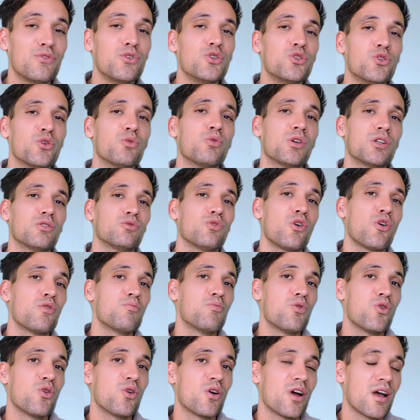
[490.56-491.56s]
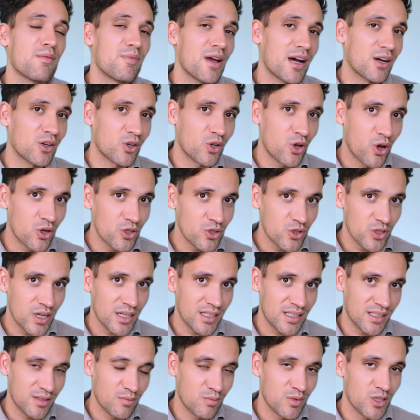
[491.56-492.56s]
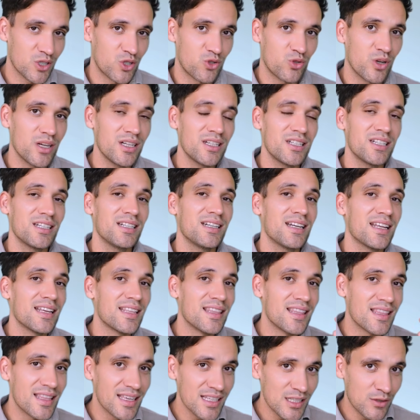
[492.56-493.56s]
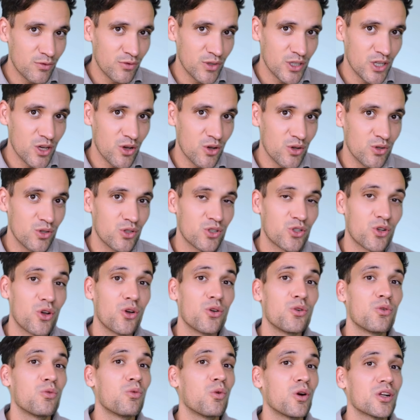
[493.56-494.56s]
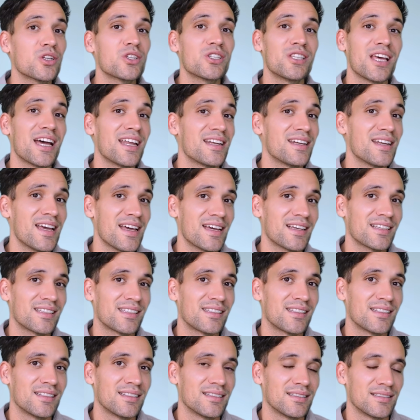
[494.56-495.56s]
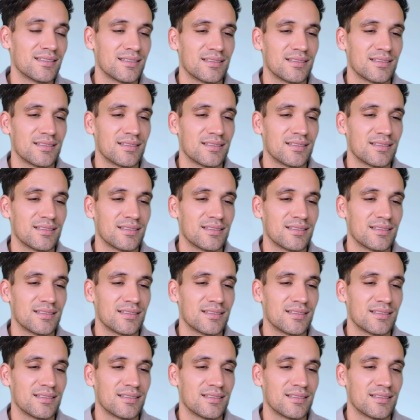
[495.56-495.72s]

if you do want to learn more about contracts administration in this video, so watch that next.